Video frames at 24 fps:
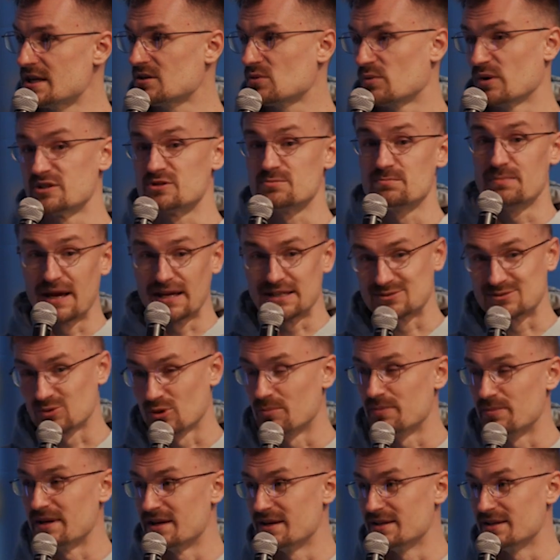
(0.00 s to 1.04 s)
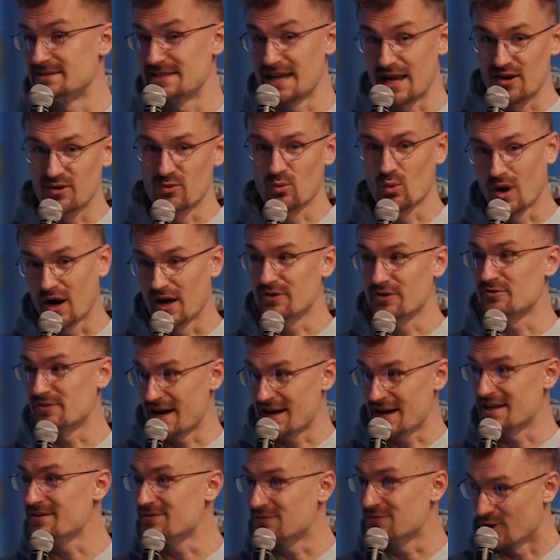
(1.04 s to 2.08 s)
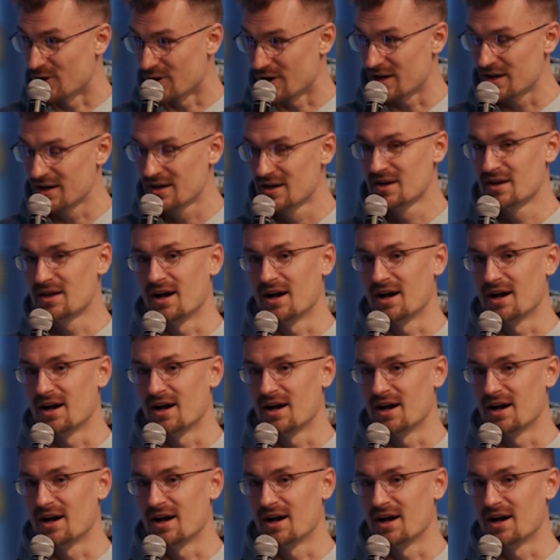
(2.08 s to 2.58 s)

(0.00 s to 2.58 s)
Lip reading: which Base will be day one ready for,